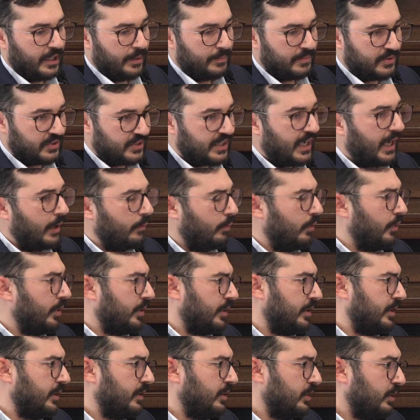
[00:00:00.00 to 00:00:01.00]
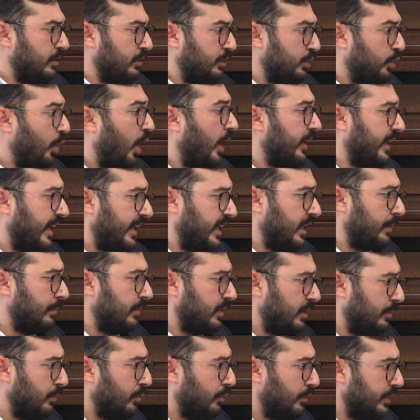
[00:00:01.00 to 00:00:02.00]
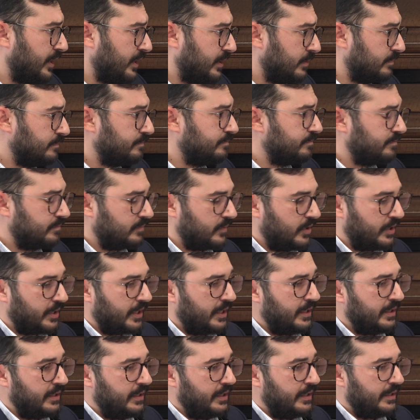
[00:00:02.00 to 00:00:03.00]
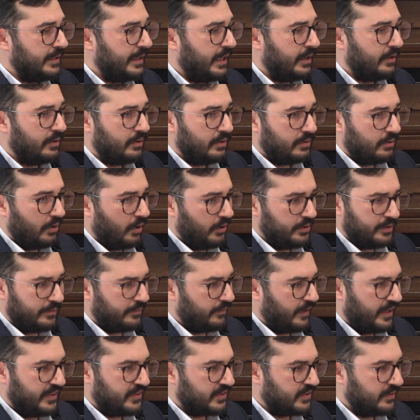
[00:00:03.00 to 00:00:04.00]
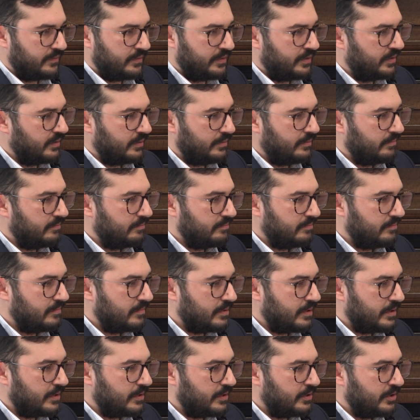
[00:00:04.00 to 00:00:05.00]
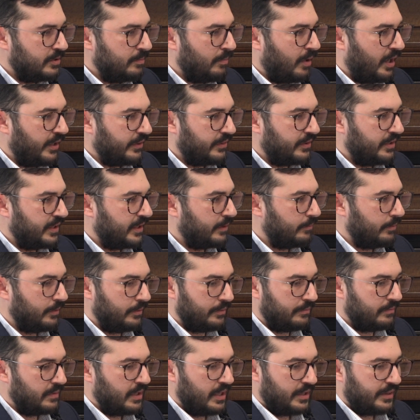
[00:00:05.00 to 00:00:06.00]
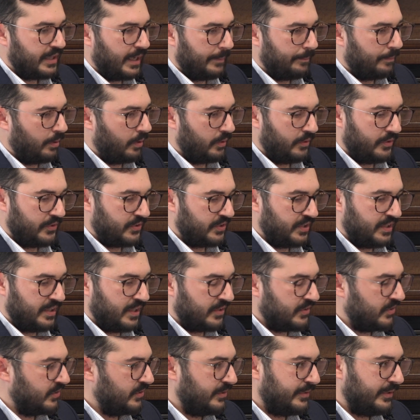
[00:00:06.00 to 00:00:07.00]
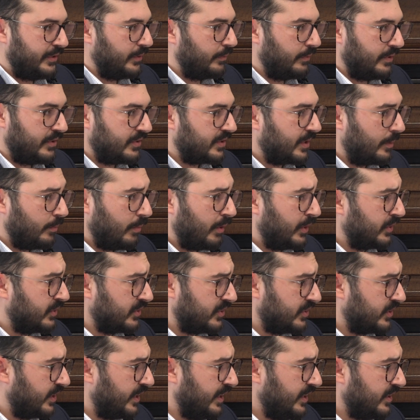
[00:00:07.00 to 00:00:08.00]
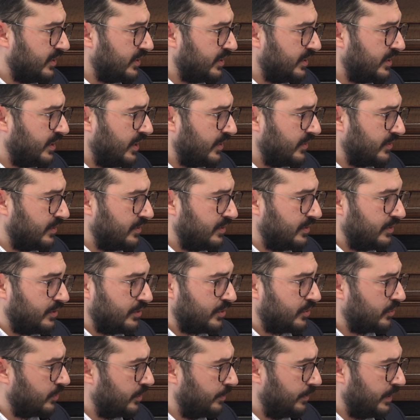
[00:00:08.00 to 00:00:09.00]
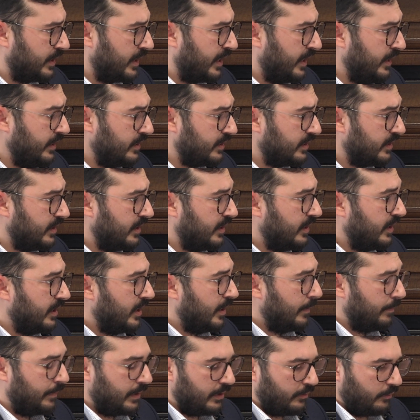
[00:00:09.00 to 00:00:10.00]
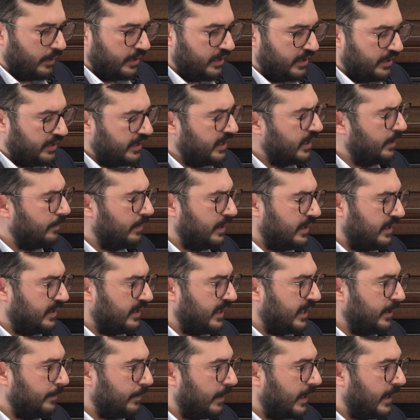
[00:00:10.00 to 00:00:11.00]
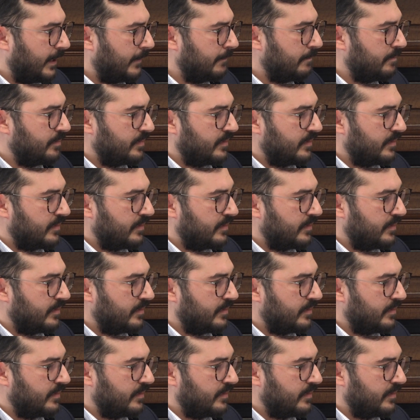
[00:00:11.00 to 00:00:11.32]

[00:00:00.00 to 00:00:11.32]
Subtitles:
start work at 9 a.m. in the morning. Okay. Now, on the face of it, you might think, well, that policy doesn't deal with someone's sex, it doesn't discriminate. But when you dig a bit deeper,